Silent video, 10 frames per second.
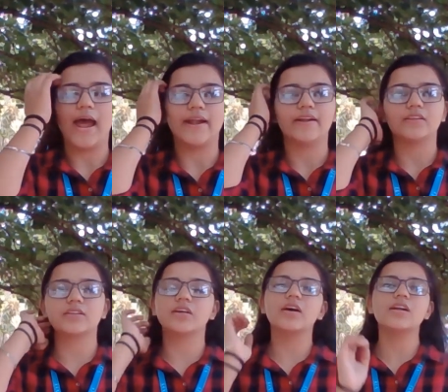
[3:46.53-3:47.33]
And
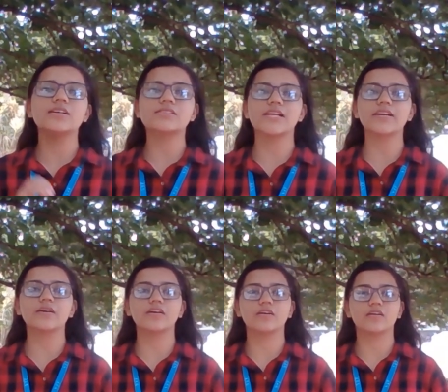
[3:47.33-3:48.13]
the third is
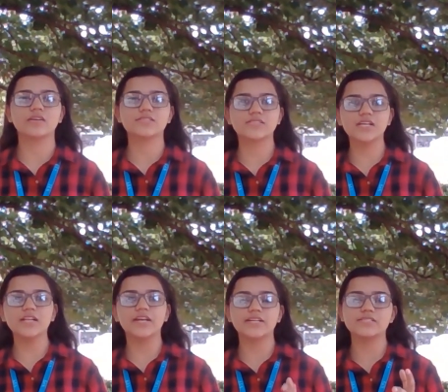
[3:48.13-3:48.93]
like,
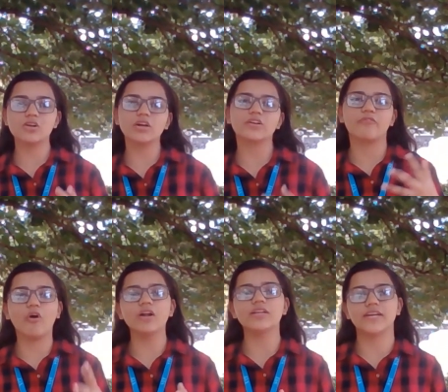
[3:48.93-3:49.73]
still it is not
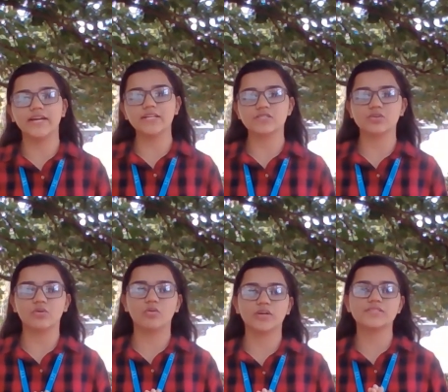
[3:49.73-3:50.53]
evolved yet,
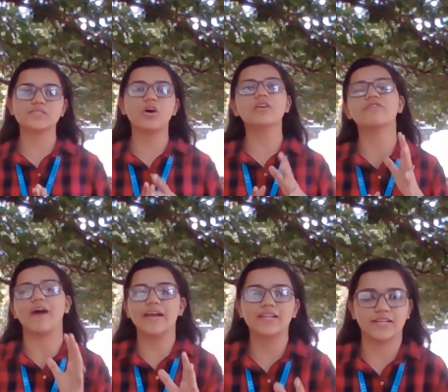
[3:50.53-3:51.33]
so it's not
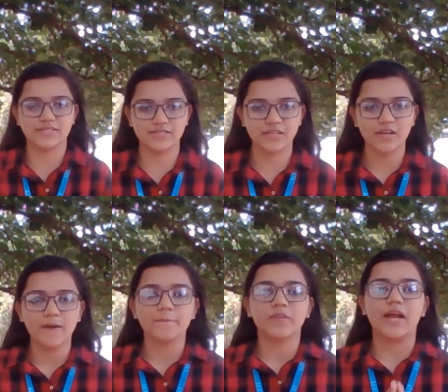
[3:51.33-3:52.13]
wireless.
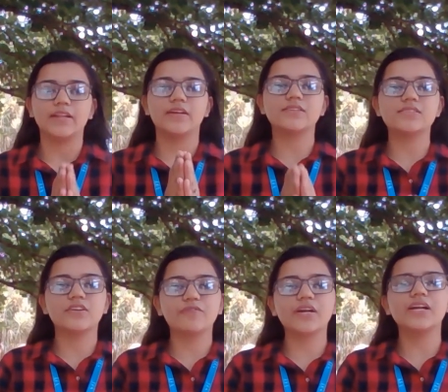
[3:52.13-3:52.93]
And it's
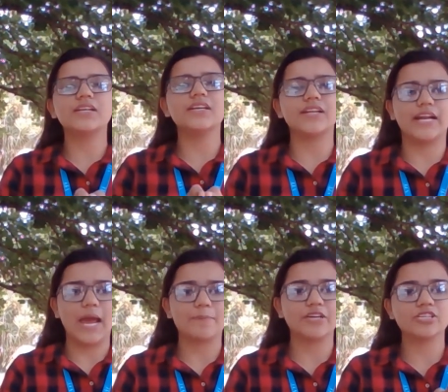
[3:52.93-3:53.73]
difficulty in
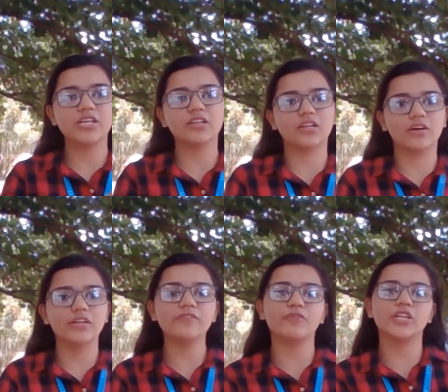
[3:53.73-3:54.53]
adaptation and
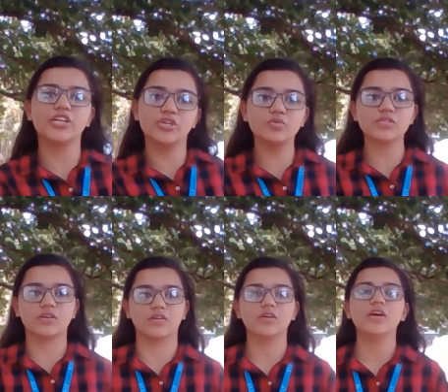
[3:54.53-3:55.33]
learning for the
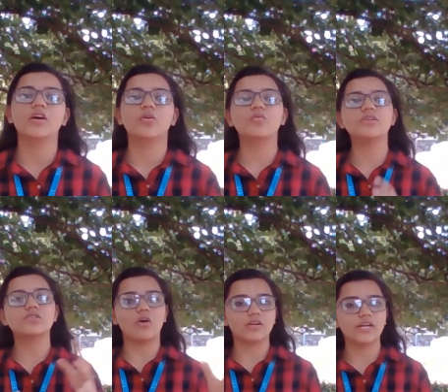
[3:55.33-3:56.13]
user who
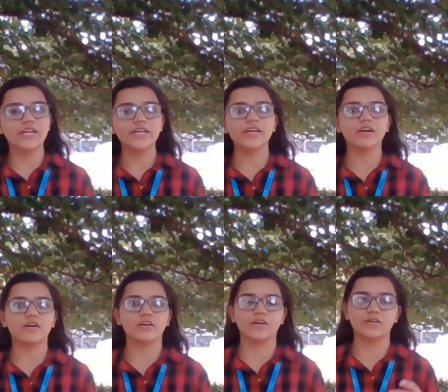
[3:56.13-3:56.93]
is already
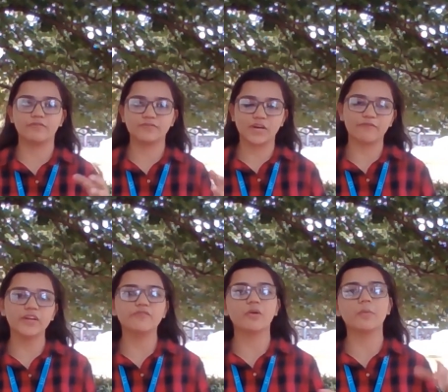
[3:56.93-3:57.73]

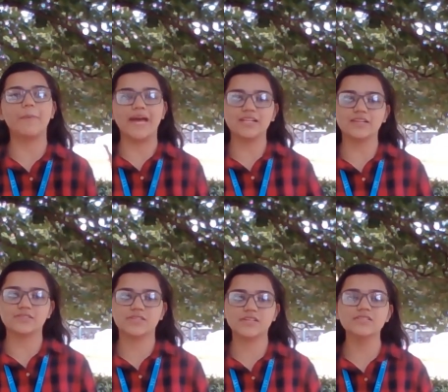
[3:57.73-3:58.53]
suffering from a
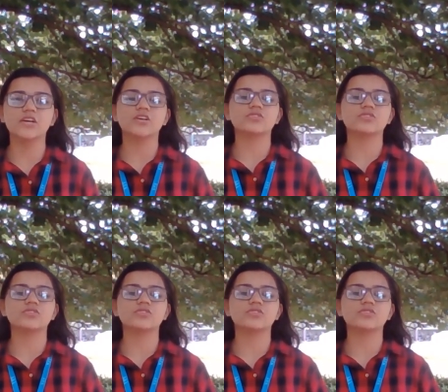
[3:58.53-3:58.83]
paralysis.